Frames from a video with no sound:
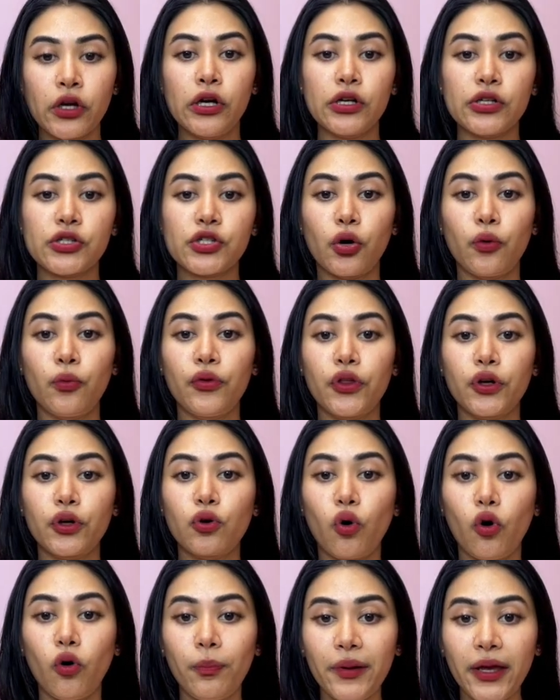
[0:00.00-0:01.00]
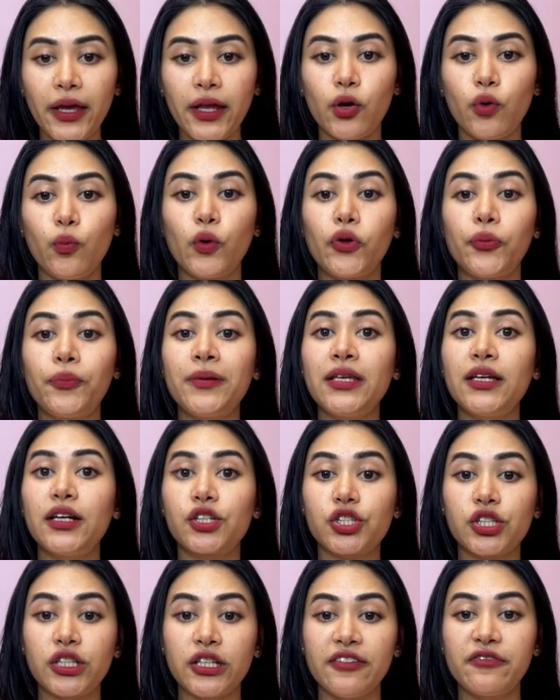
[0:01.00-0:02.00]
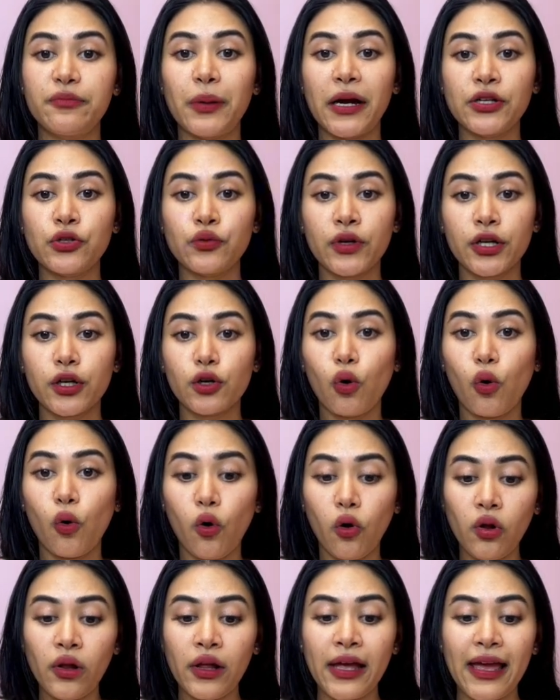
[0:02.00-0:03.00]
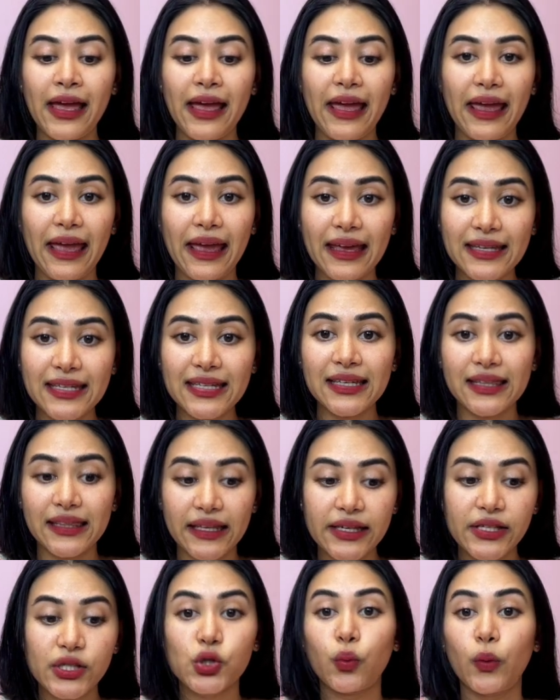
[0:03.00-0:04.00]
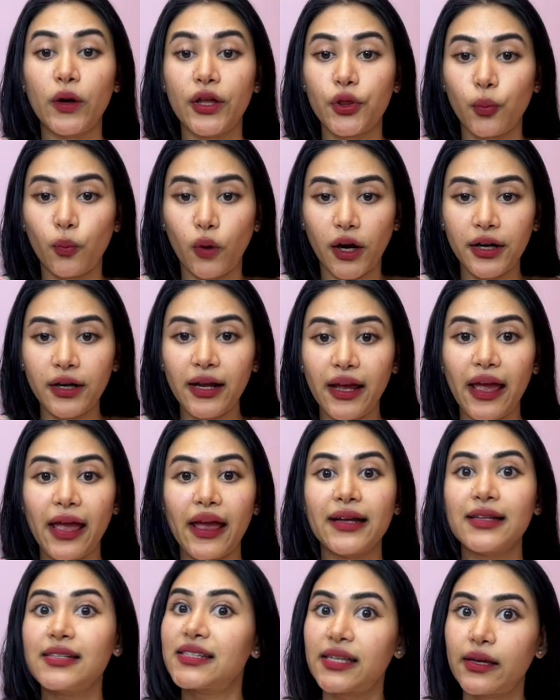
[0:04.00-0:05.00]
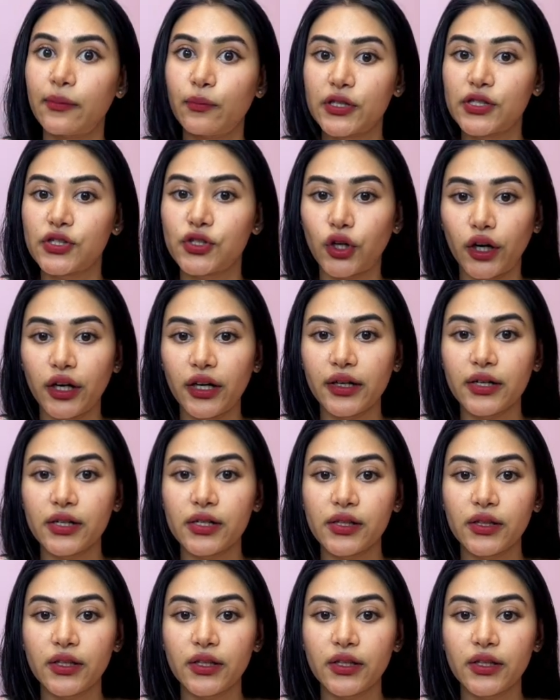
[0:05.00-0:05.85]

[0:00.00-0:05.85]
So the goal bit will be achieved by doing goal, ending this with 1, and same with start.